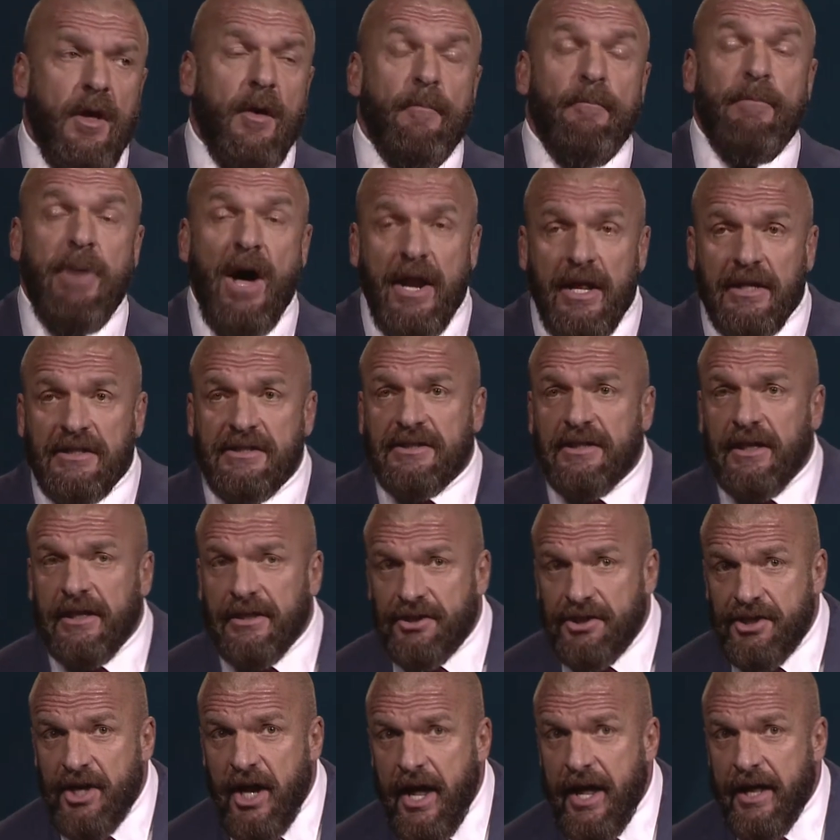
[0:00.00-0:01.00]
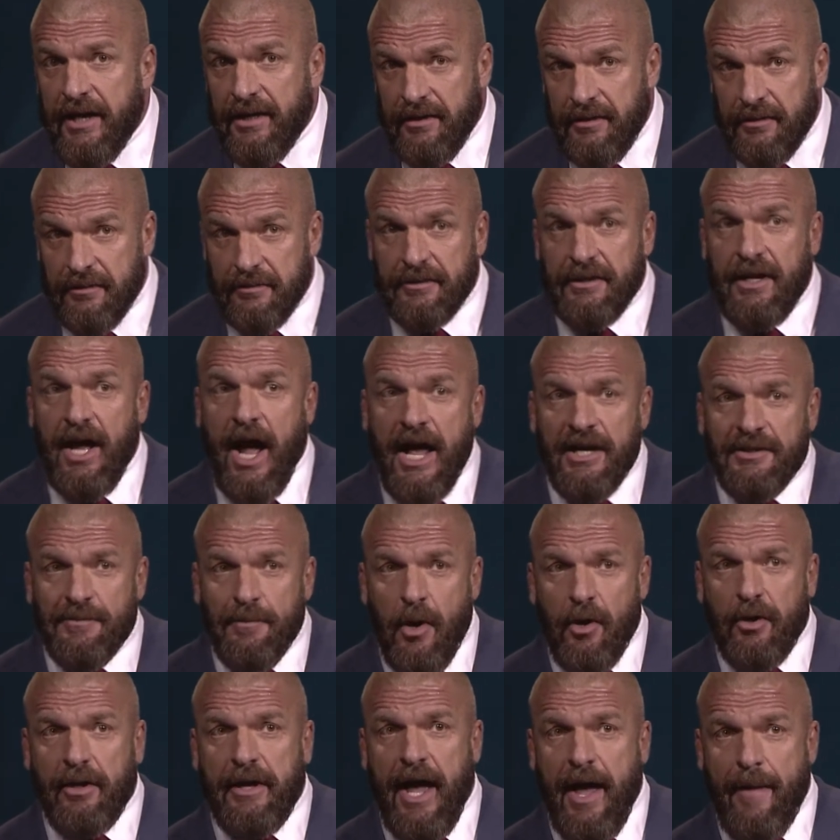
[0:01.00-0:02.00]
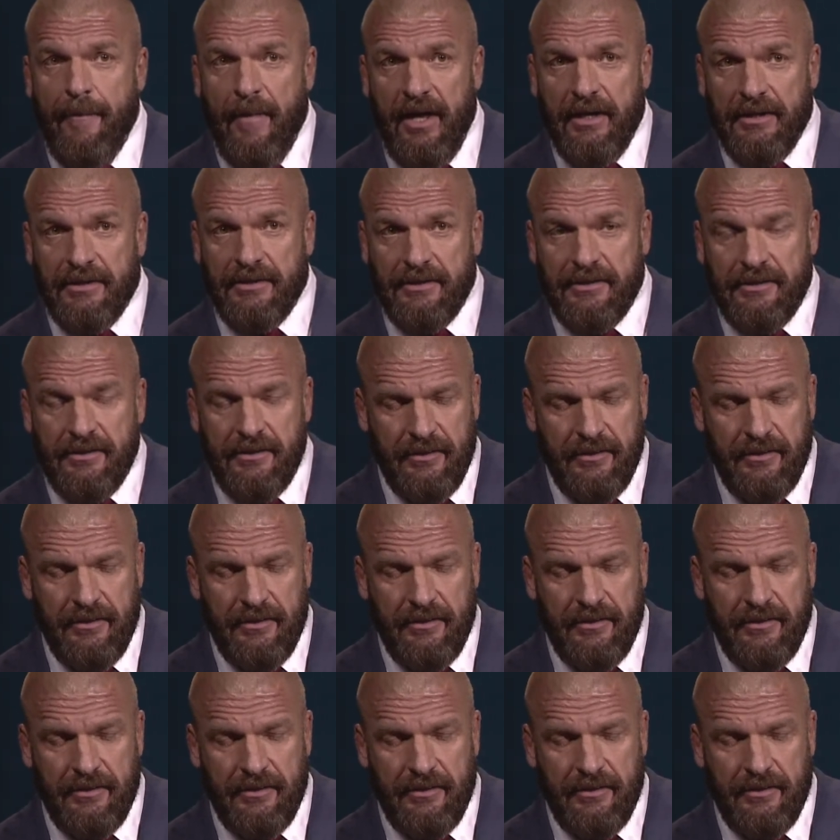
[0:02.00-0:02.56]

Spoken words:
But it's legit, cosmochemist.